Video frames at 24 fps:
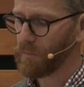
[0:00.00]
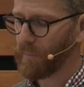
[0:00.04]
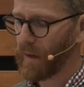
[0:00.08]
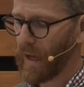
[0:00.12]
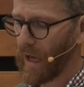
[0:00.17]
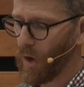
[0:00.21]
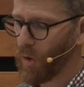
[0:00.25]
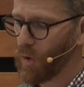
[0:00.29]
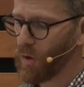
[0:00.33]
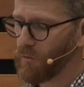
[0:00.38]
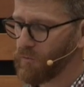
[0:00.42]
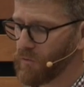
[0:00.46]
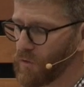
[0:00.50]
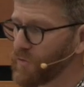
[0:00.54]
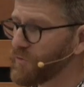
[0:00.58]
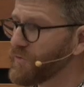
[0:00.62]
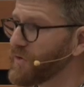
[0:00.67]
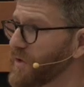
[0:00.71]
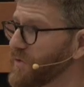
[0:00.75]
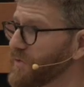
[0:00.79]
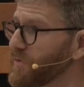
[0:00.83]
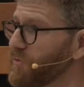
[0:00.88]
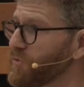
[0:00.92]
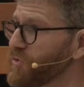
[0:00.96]
a powerful
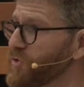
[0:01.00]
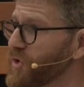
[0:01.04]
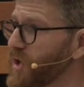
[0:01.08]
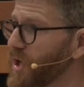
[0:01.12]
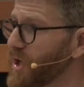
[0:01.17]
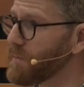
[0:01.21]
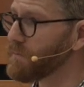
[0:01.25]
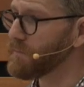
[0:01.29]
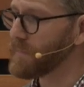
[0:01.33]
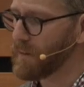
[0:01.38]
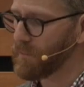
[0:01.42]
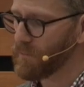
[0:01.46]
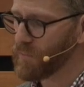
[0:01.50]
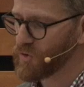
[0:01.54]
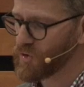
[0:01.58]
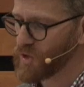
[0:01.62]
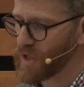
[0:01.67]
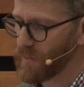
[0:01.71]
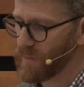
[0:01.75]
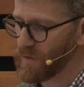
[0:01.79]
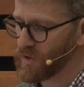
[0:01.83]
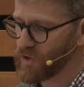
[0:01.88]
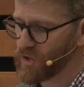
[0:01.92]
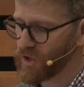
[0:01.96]
sense of shared
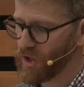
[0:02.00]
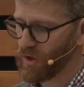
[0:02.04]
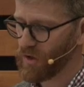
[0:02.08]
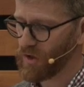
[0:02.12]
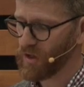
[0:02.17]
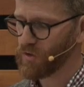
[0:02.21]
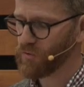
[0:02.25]
membership and shared